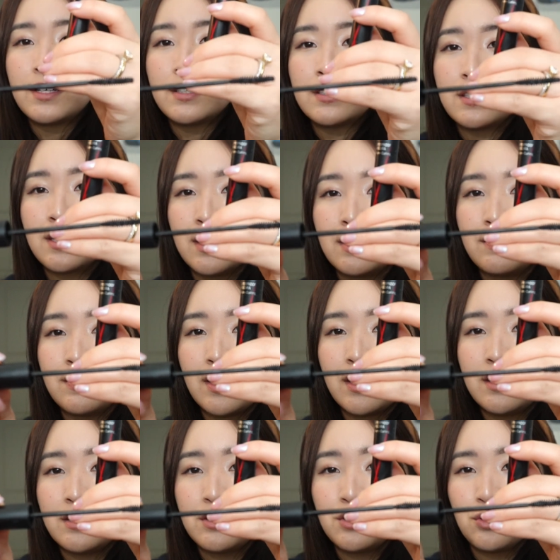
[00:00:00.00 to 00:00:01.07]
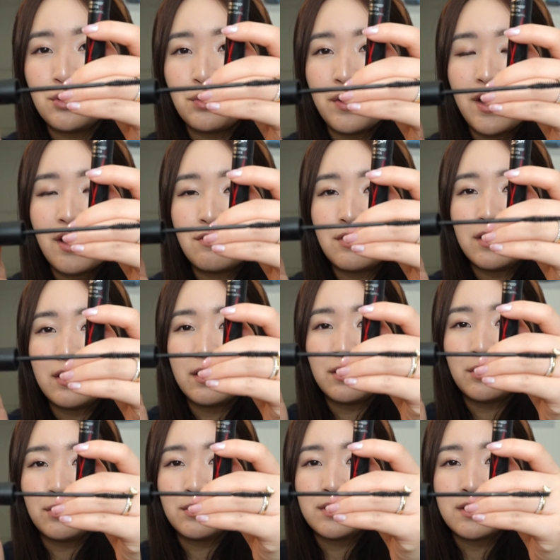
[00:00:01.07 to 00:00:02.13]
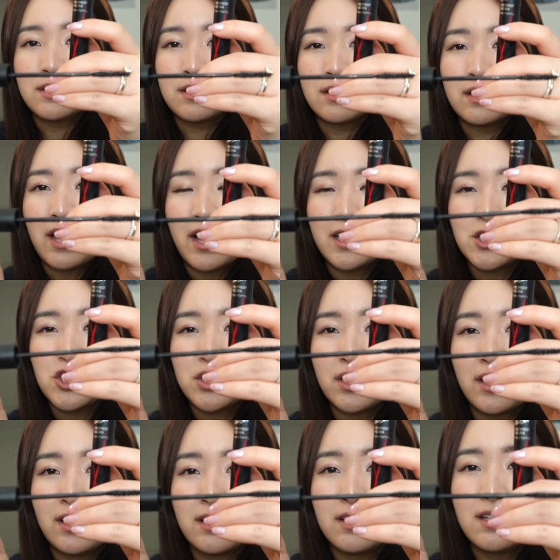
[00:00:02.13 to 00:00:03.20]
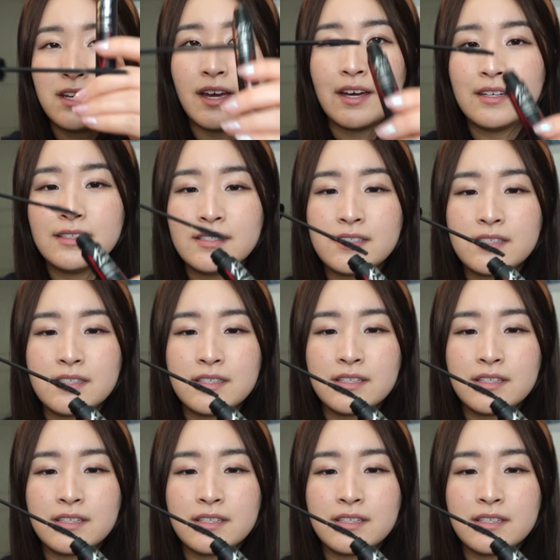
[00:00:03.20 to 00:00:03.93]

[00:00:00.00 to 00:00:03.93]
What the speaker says: to kind of get into every little lash that I can get.